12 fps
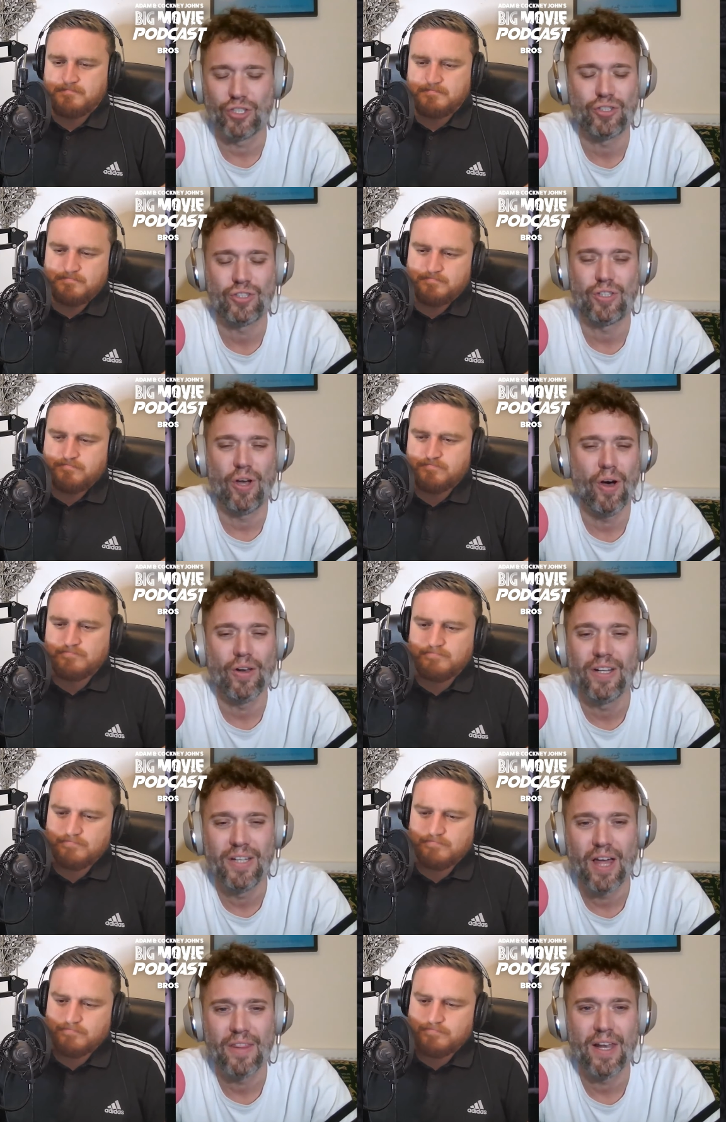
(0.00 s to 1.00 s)

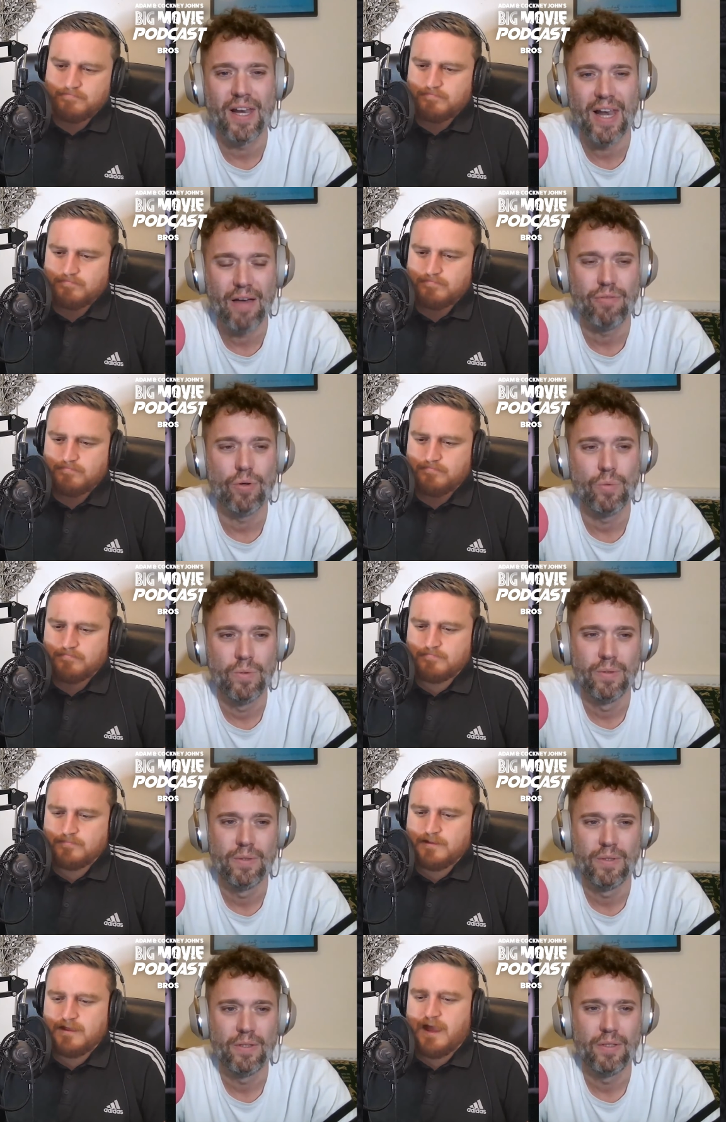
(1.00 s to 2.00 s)
Speaker 1: just on another
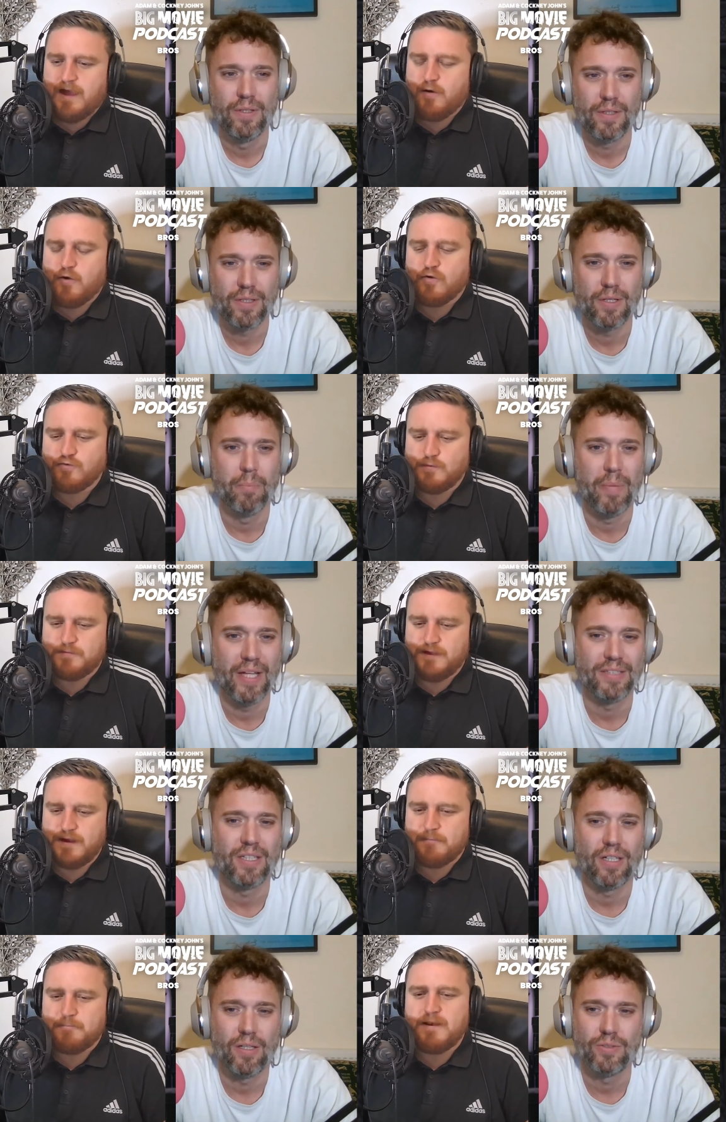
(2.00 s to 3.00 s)
level. Yeah, hundred
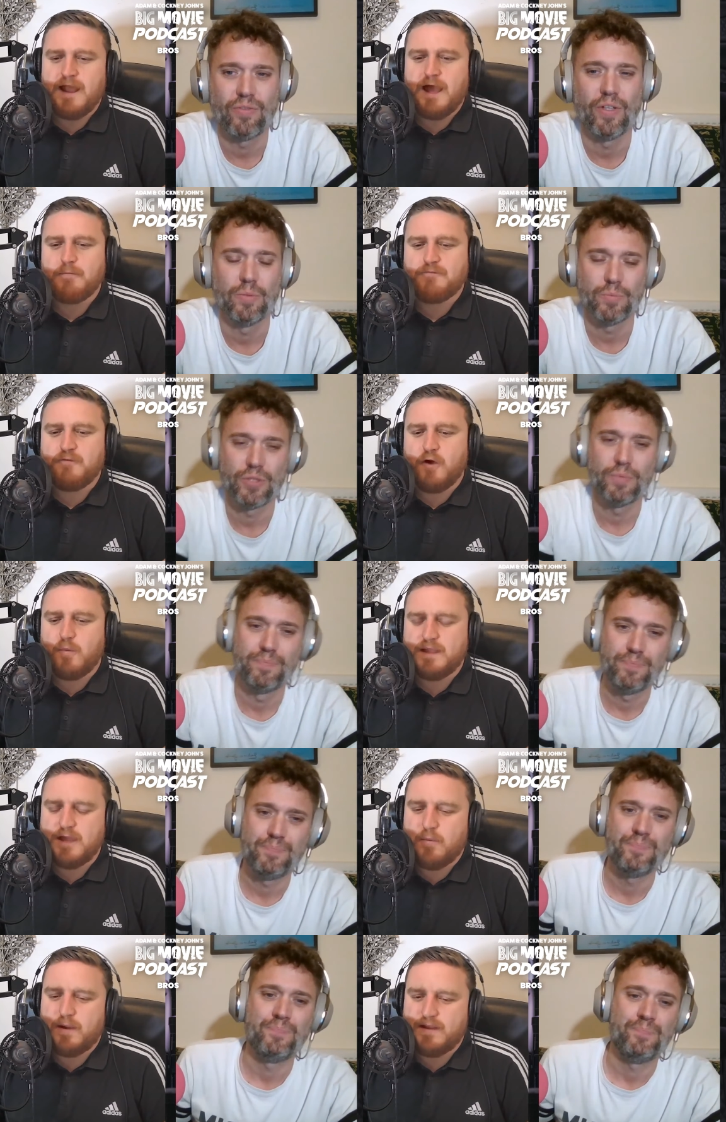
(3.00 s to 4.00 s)
percent. But now,
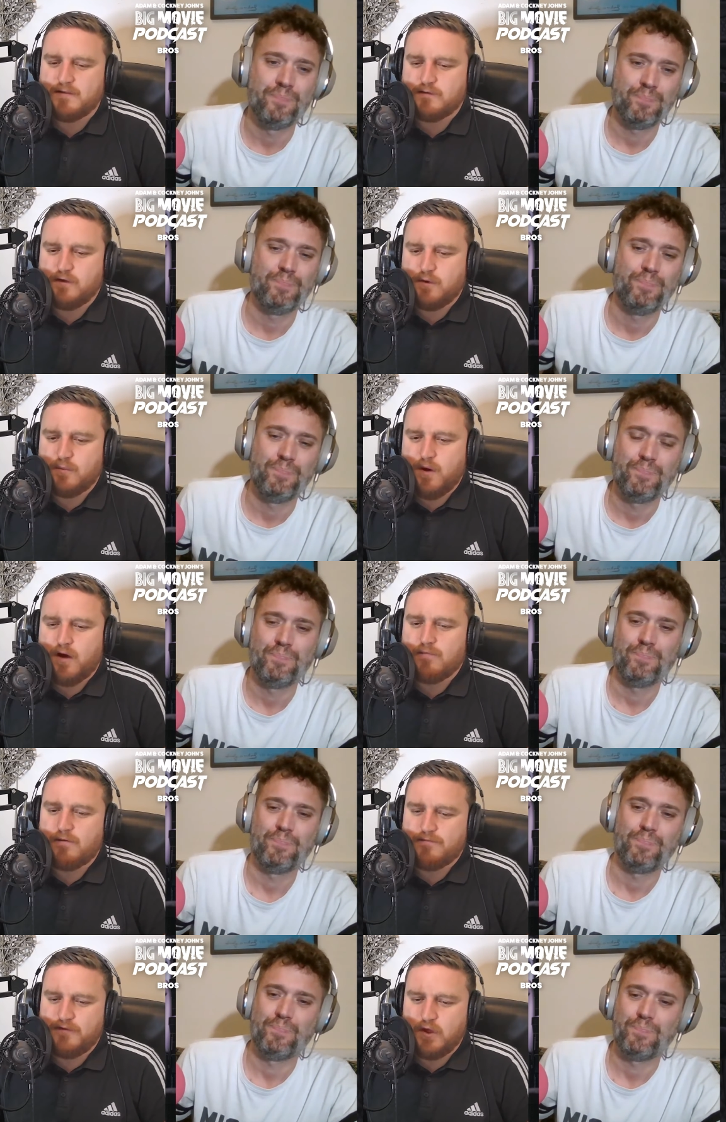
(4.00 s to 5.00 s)
before we
Speaker 2: go into
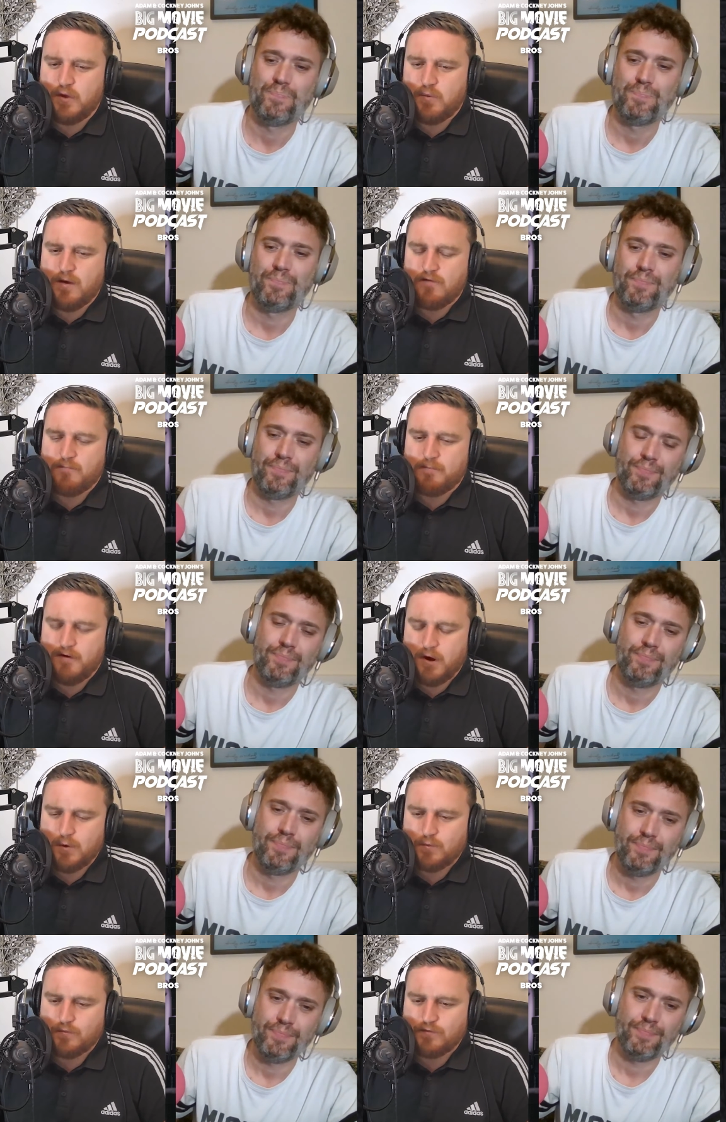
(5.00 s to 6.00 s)
our review of
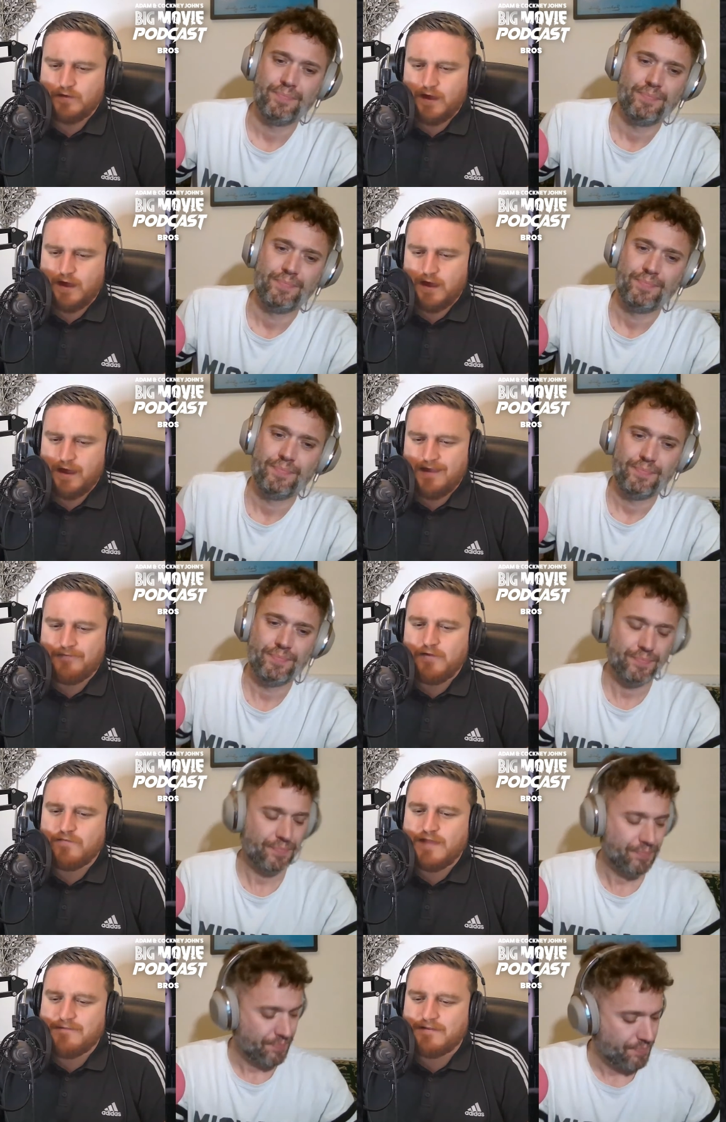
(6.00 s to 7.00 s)
Bros, uh,
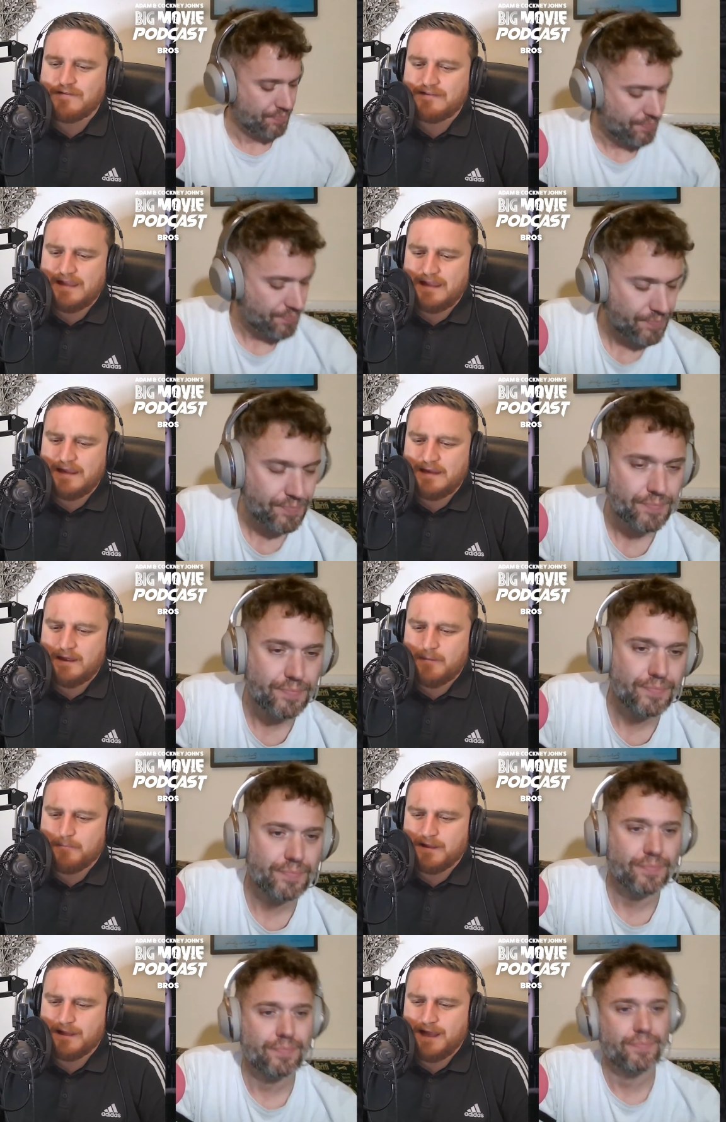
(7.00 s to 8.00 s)
if you've never
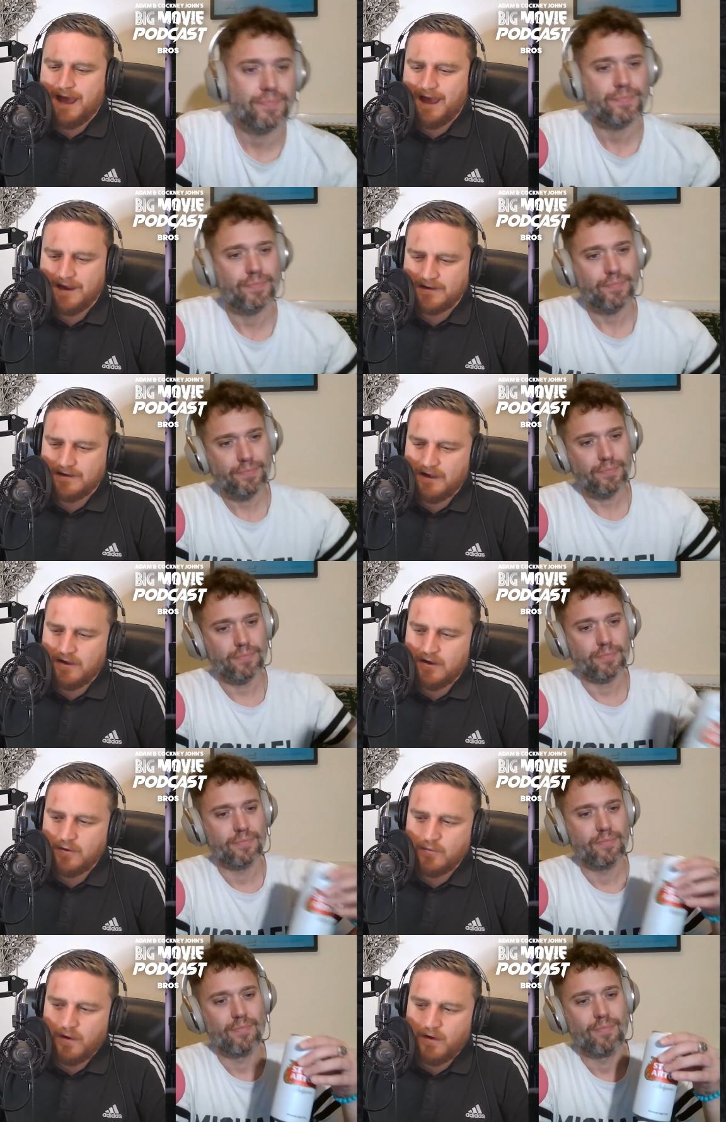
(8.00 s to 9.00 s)
seen Billy
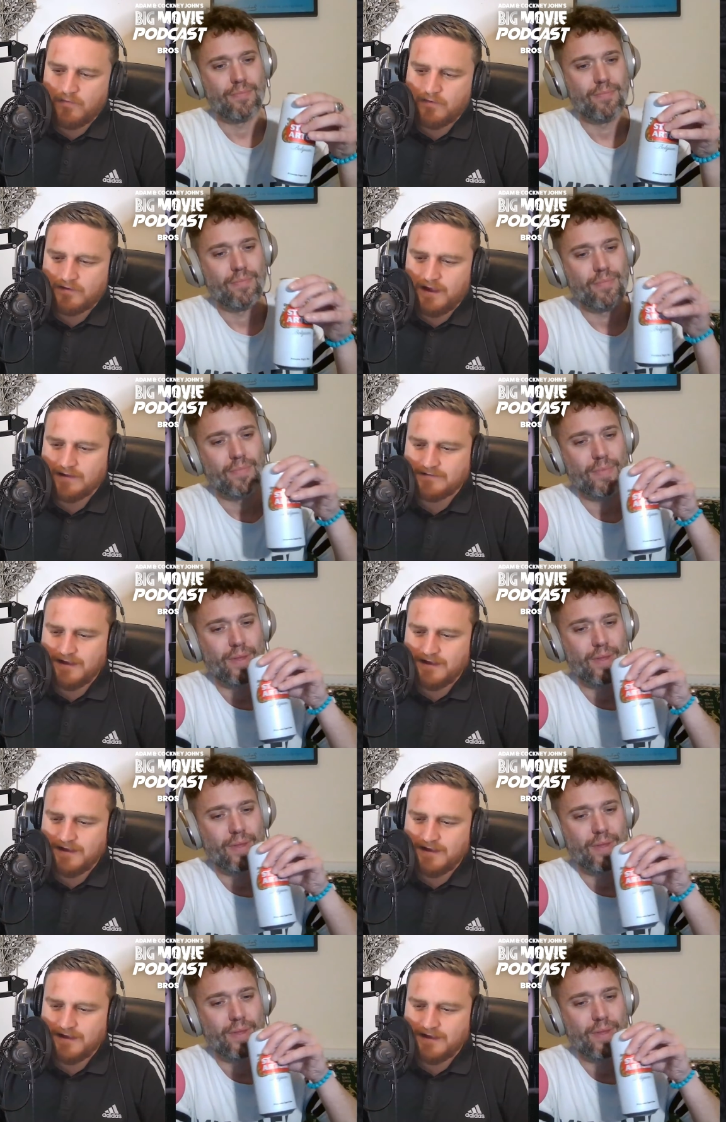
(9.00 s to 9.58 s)
Eichner, who obviously I